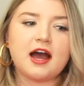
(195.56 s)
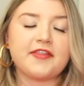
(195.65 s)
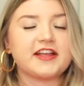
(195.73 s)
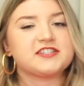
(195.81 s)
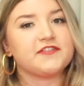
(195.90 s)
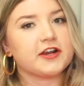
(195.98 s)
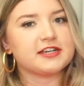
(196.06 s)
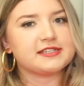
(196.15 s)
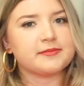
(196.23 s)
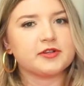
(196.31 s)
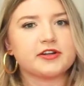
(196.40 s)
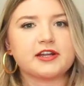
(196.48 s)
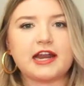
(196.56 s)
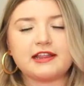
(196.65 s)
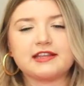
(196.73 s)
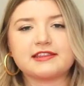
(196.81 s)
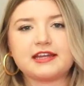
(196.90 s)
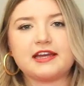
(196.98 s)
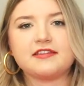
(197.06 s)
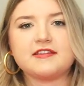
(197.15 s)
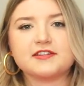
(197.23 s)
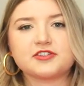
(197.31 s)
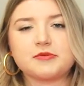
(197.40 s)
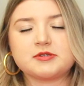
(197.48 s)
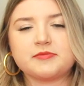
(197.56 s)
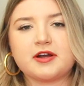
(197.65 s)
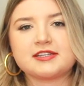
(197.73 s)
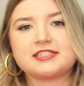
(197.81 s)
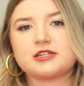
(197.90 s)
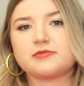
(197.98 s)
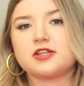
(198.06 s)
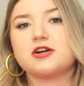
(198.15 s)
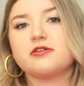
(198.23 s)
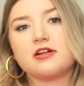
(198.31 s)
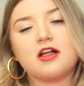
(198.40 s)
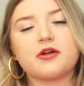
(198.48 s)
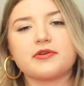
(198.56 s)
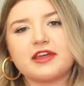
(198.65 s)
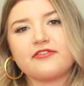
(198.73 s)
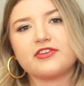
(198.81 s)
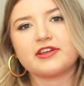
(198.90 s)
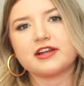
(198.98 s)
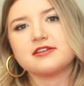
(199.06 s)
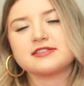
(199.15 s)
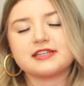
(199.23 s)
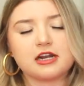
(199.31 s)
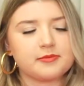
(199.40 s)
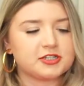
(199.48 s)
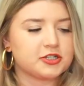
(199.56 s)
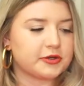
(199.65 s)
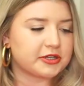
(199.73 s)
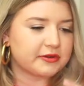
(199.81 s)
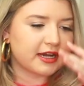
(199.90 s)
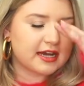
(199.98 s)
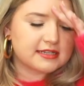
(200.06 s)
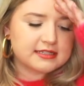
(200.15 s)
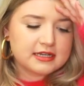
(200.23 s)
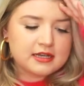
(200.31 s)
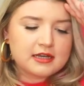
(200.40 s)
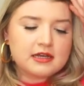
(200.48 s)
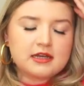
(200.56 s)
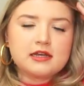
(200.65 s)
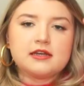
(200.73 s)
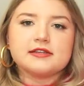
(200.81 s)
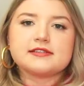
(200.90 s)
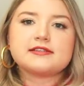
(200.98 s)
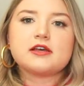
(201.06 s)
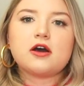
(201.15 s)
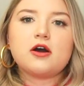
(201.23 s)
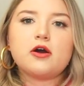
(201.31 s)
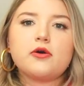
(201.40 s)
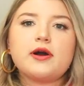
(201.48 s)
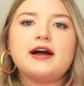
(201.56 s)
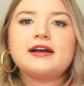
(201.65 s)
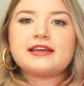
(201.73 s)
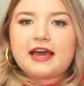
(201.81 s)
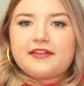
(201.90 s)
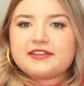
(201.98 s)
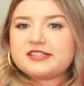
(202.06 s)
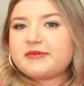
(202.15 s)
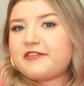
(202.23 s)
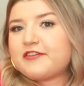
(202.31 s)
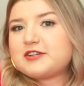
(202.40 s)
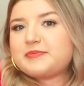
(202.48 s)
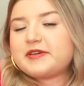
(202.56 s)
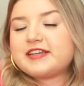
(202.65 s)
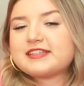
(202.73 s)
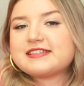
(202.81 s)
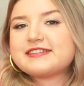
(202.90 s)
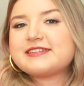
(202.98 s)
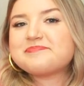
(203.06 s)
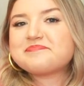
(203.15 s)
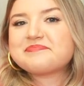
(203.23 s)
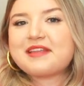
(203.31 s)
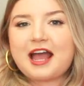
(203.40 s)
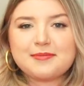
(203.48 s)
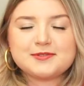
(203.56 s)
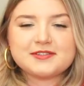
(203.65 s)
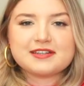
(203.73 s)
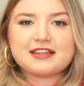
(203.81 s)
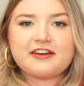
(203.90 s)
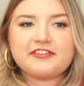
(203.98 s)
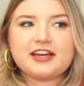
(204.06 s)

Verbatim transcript: that's very similar, and I linked that in the description box down below, along with everything else that I'll be showing you guys. So yeah, this is my first piece. Absolutely love